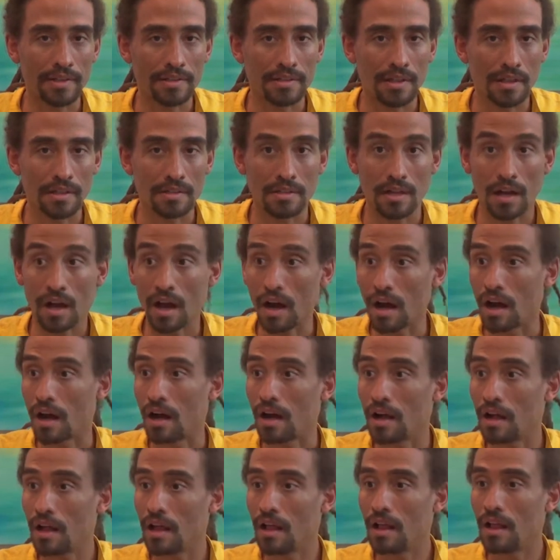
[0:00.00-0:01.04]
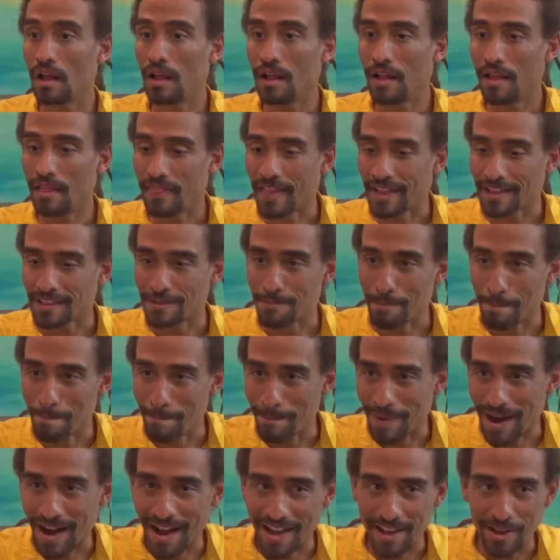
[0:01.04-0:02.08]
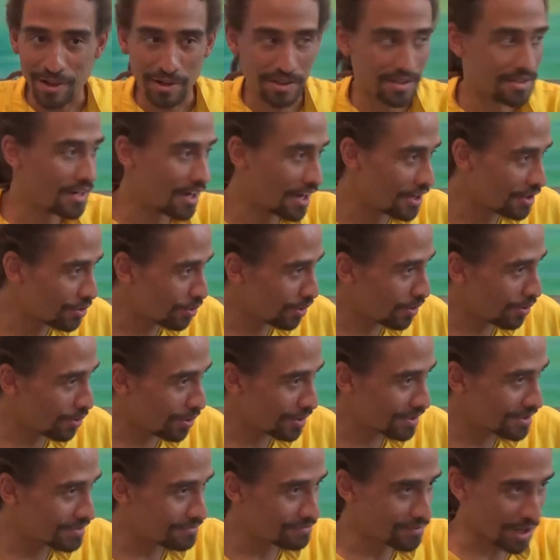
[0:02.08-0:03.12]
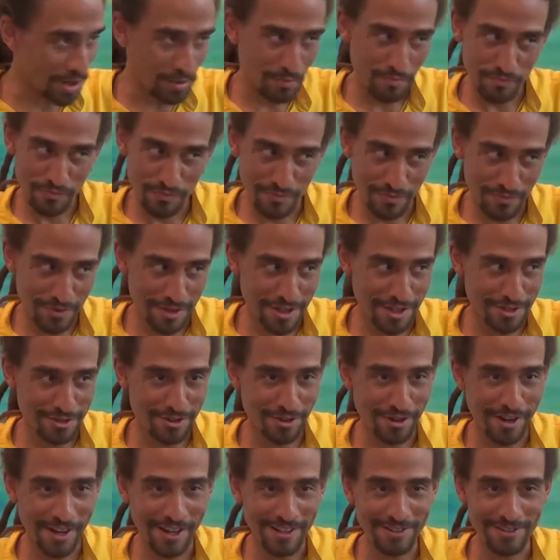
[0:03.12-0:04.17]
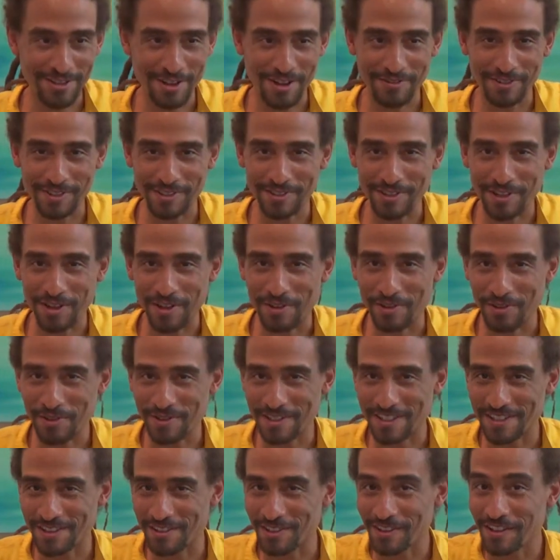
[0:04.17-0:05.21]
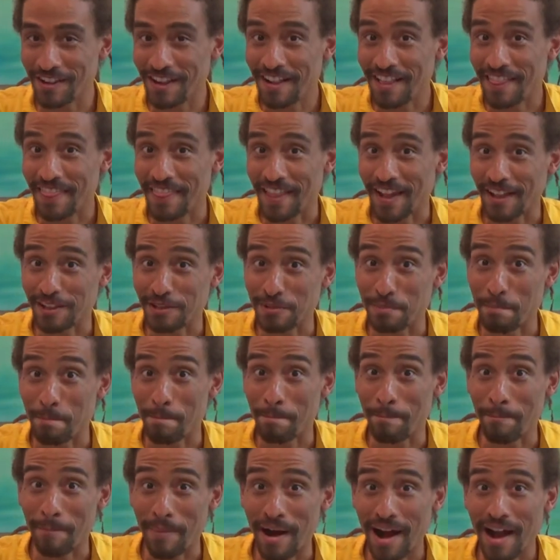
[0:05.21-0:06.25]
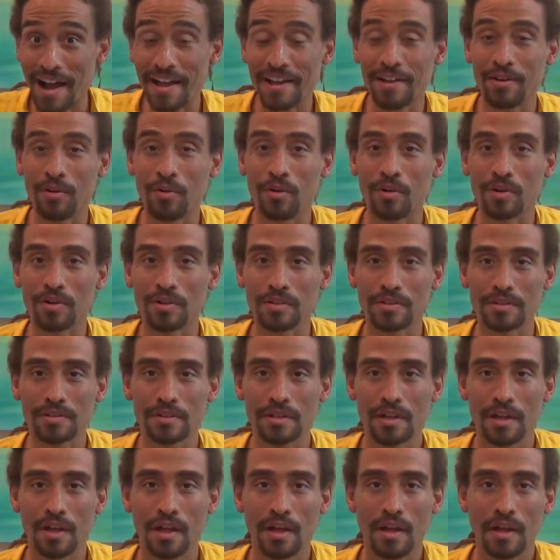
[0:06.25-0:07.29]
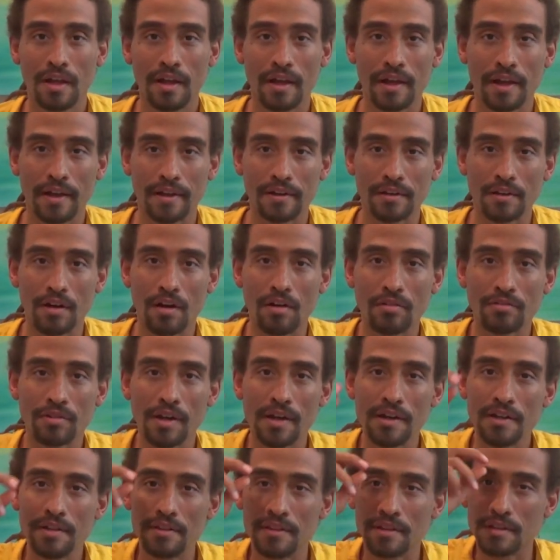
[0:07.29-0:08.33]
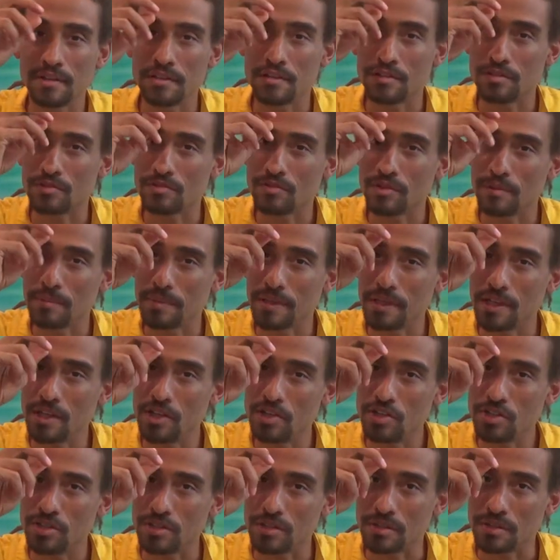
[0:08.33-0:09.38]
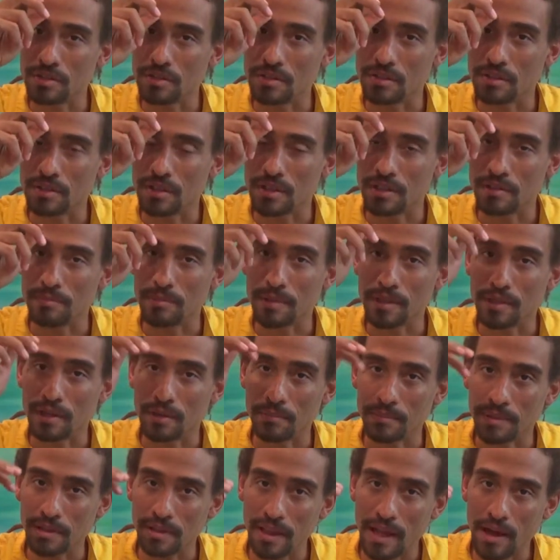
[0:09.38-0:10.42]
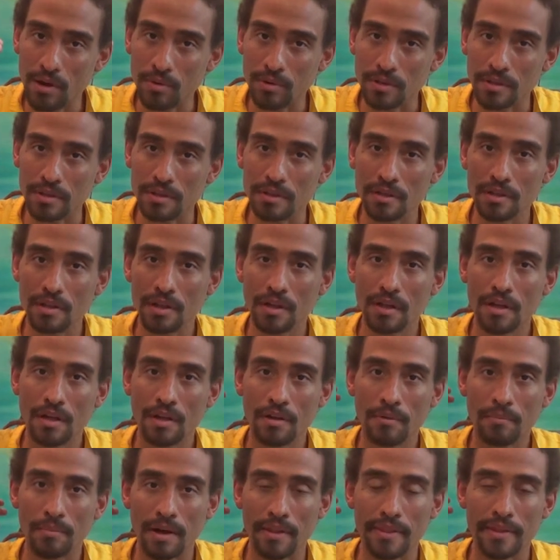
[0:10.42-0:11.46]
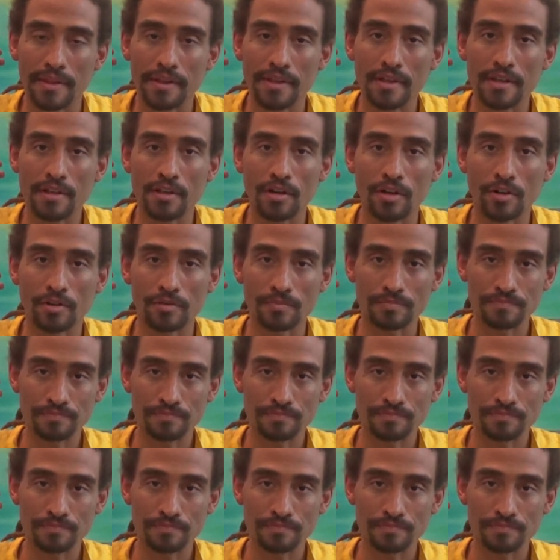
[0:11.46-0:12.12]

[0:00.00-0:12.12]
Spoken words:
says, ah, that's my, it's not your horse, no, get your hands off it, not yours either, that's my horse. And already then discrimination has become clouded by the ego.